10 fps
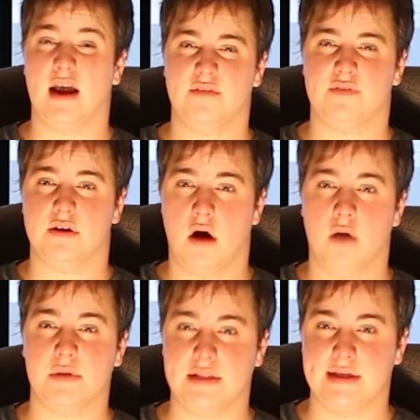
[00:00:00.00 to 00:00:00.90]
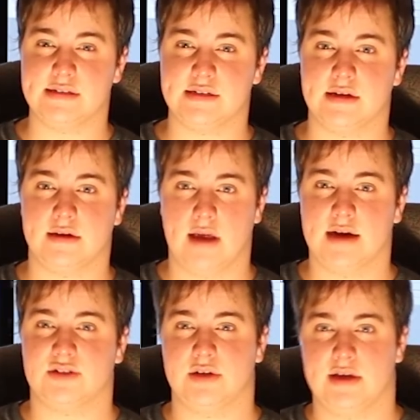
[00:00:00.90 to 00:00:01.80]
I'd have to not be lazy and
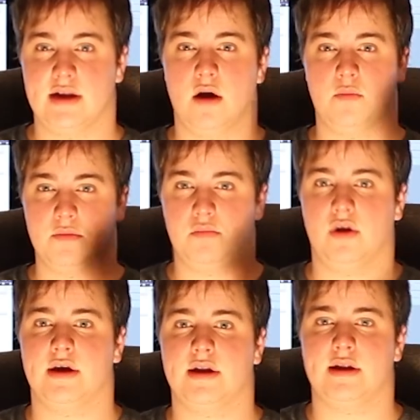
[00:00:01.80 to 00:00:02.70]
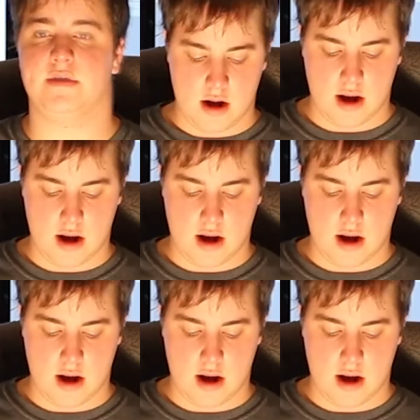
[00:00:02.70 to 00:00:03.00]
actually get up and plug it in.